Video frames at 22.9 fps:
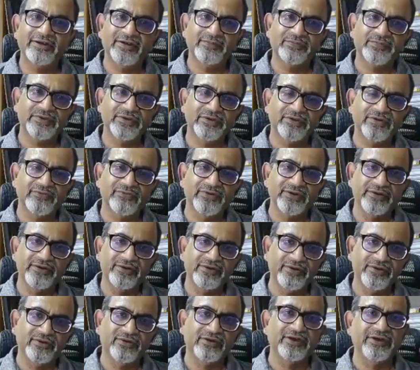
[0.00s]
rupture of the
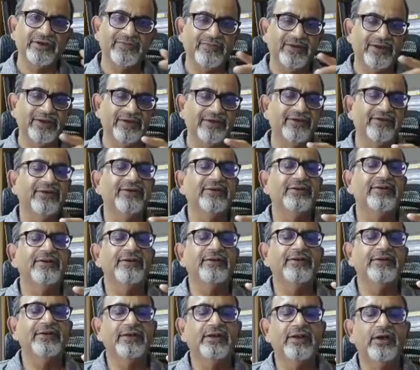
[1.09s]
urinary bladder.
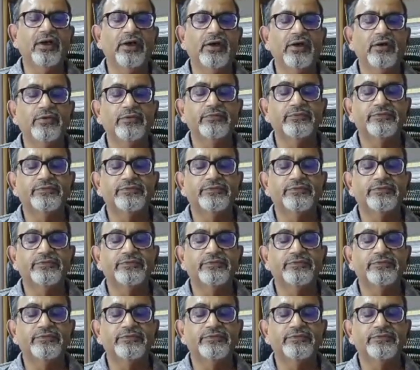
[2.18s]
Now,